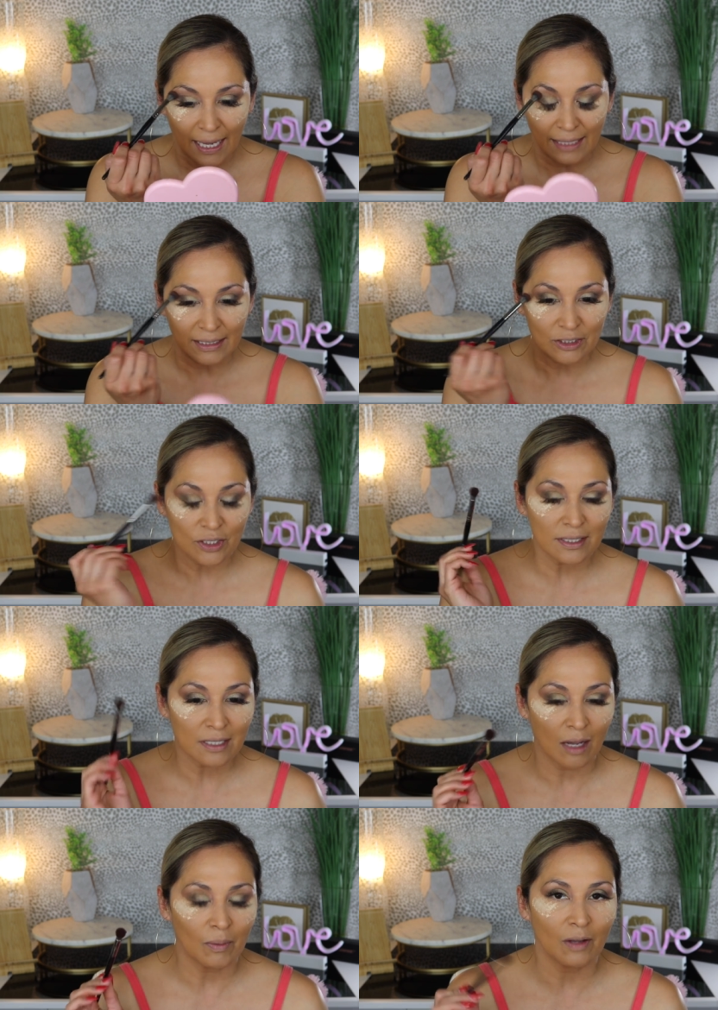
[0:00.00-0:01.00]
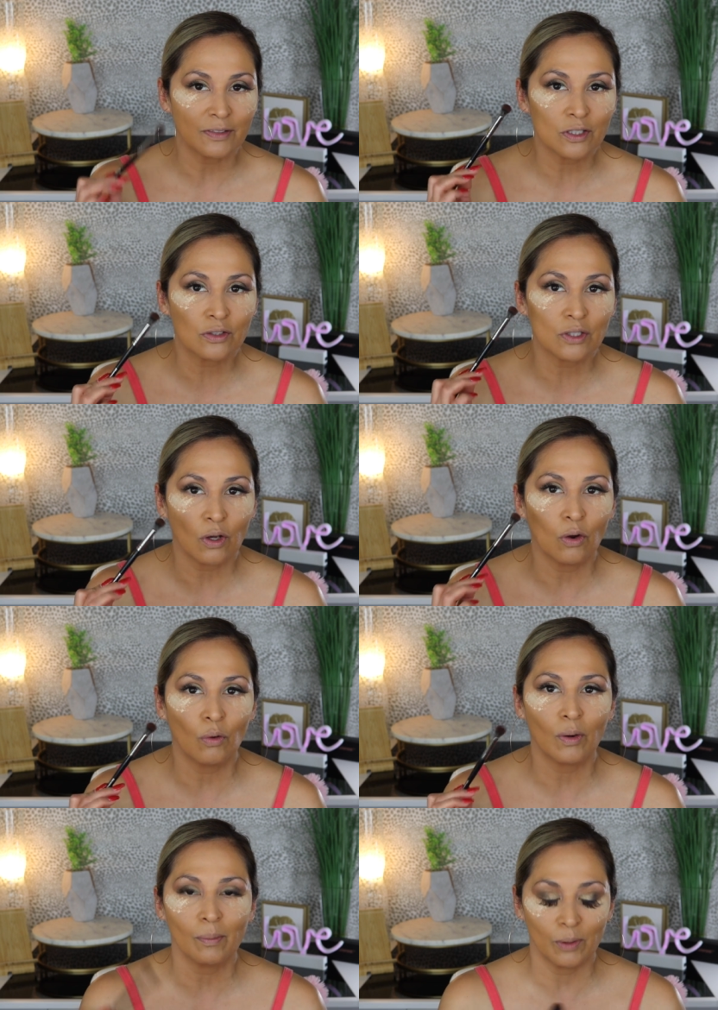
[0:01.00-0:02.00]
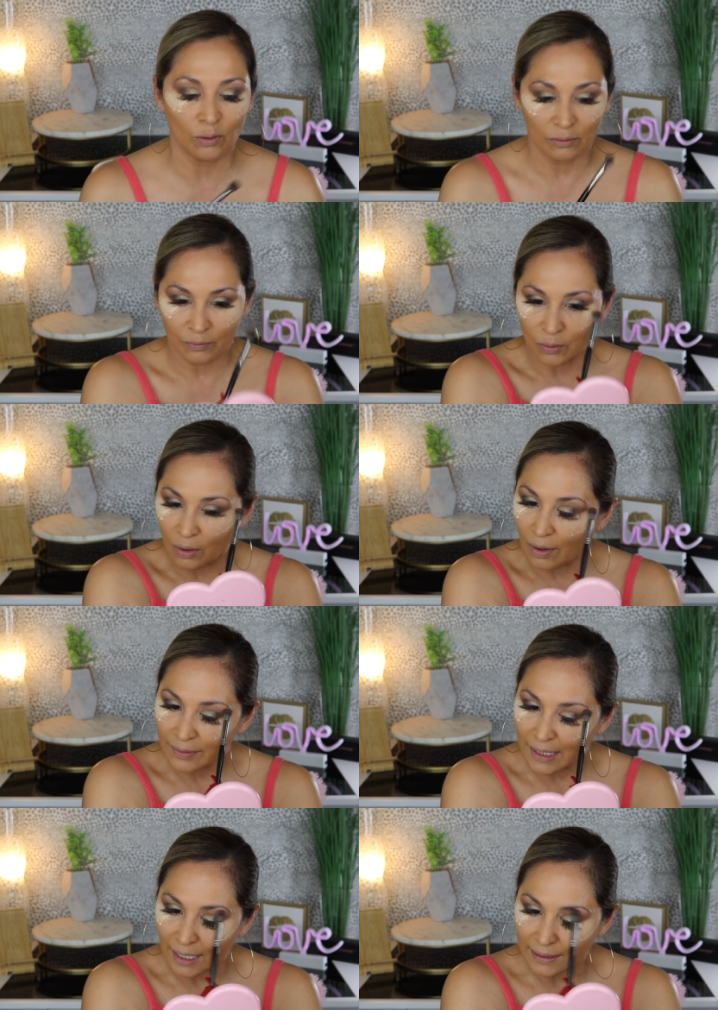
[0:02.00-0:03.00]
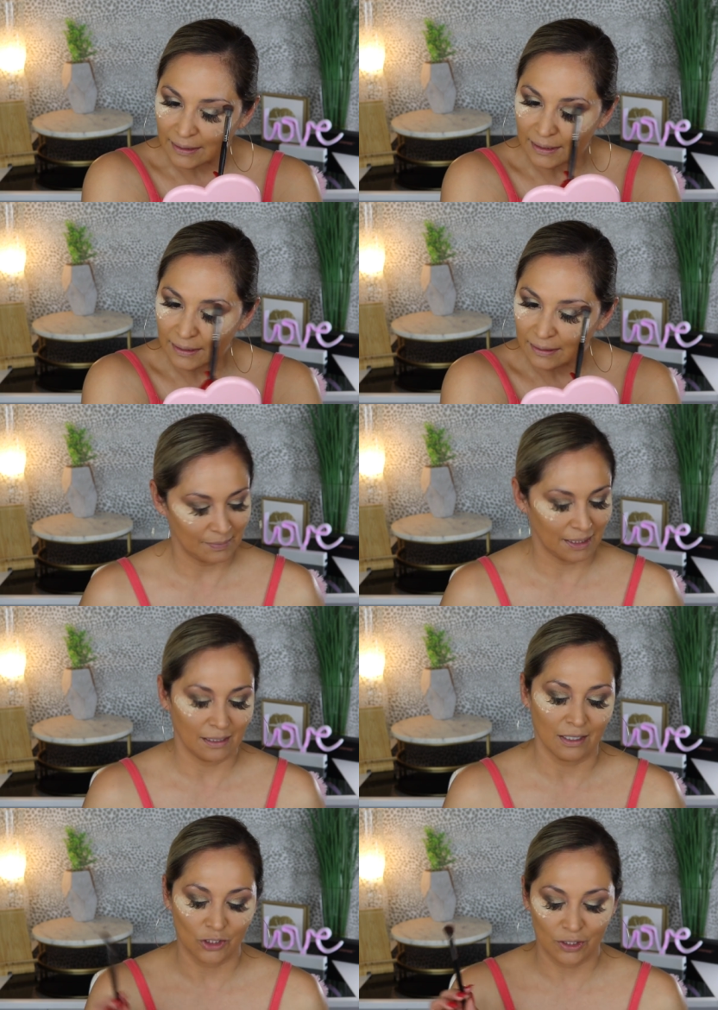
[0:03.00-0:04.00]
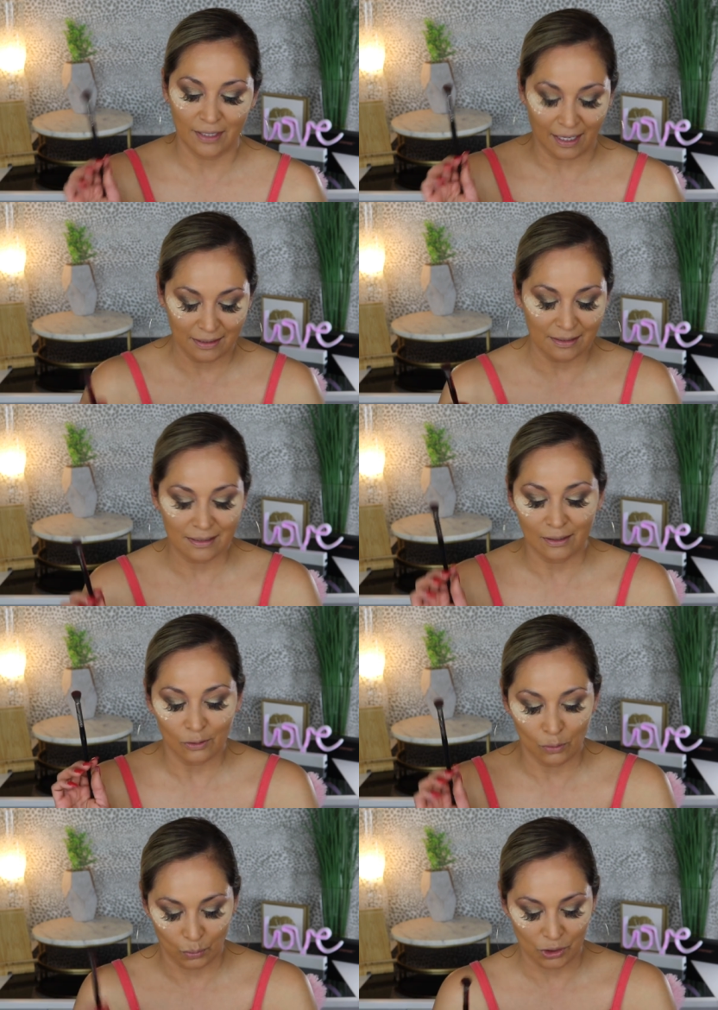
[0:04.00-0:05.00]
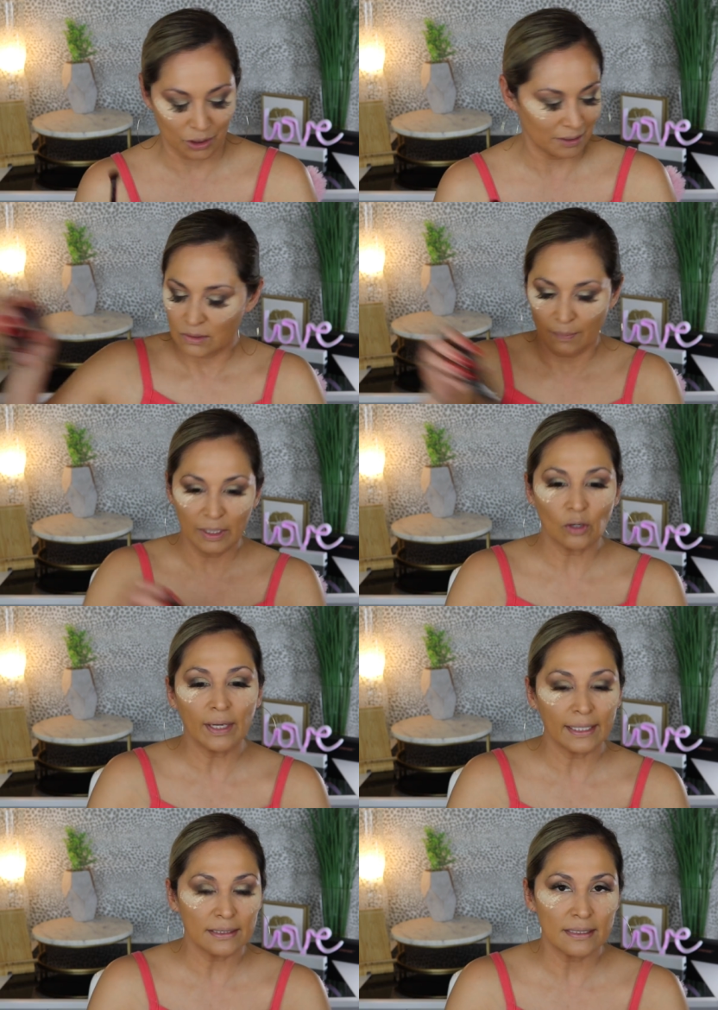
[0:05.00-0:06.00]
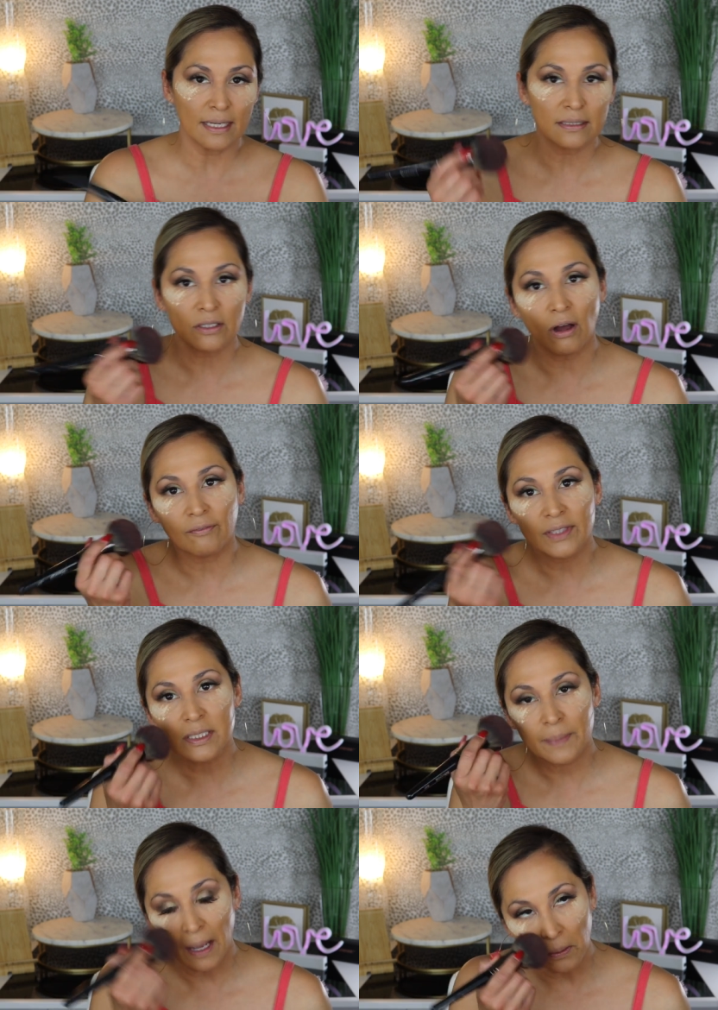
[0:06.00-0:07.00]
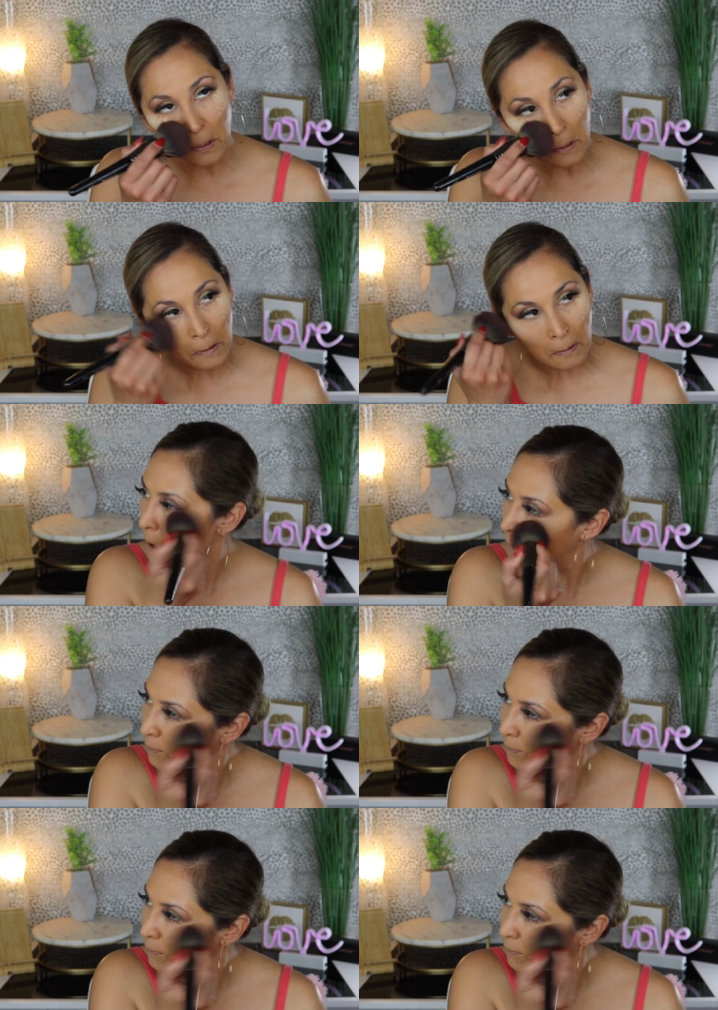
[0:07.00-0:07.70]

and they just come off so beautiful on the eyelid. My gosh, that is gorgeous. So I'm gonna go ahead and dust off this powder.